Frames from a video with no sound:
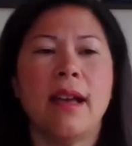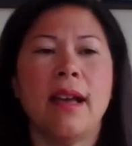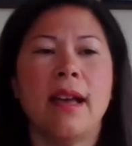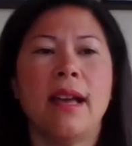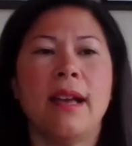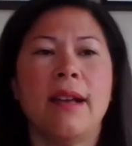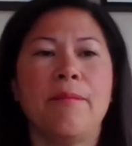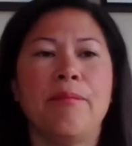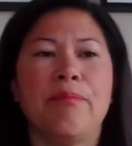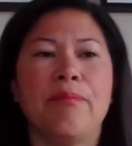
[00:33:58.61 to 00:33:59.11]

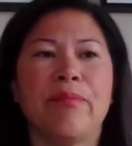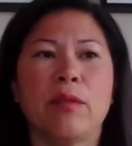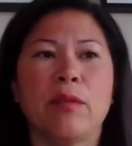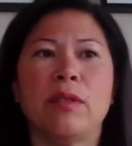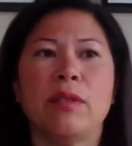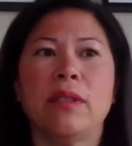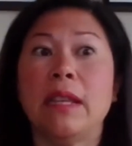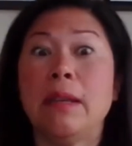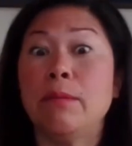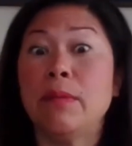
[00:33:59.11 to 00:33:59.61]
um,
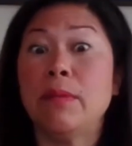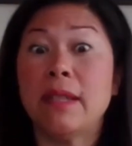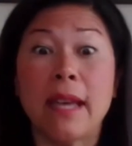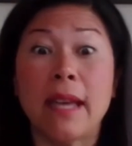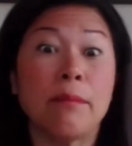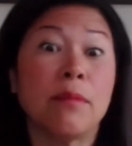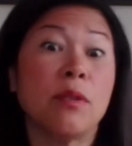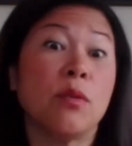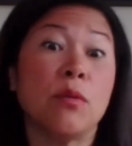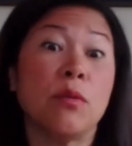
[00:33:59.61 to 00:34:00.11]
those
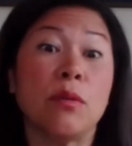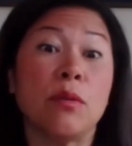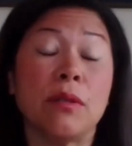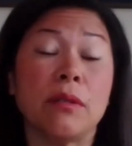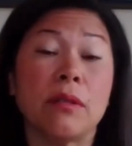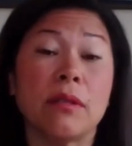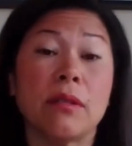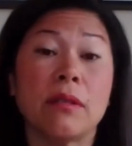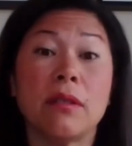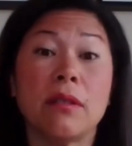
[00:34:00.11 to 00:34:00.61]
TeamSTEPPS
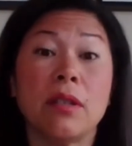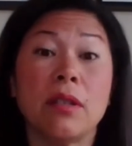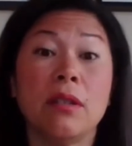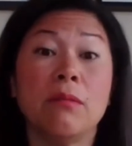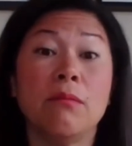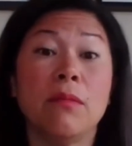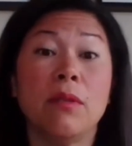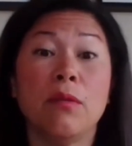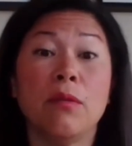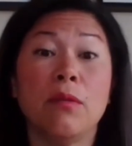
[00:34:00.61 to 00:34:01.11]
tools
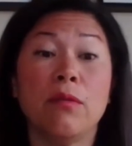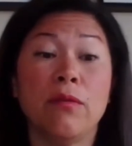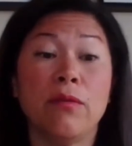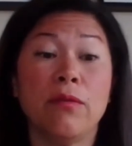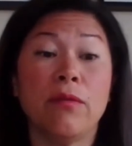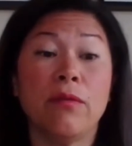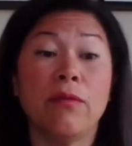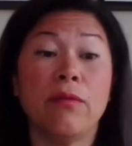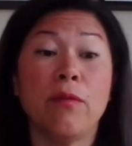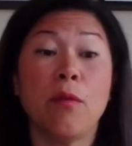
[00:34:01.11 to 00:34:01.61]
to
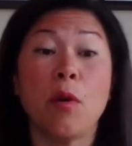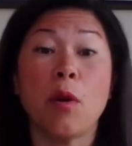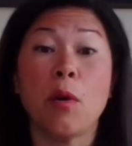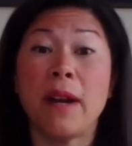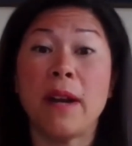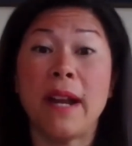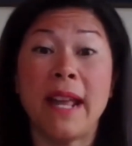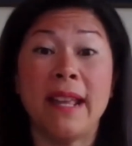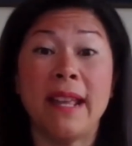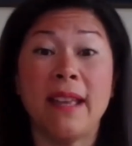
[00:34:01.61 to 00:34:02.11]
move
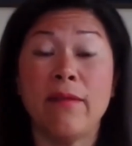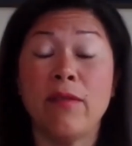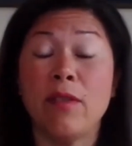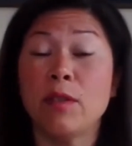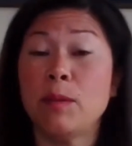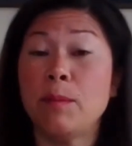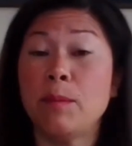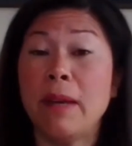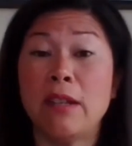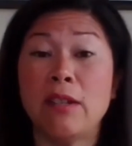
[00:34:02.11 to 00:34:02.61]
forward and give
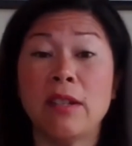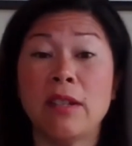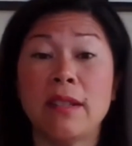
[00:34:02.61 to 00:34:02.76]
those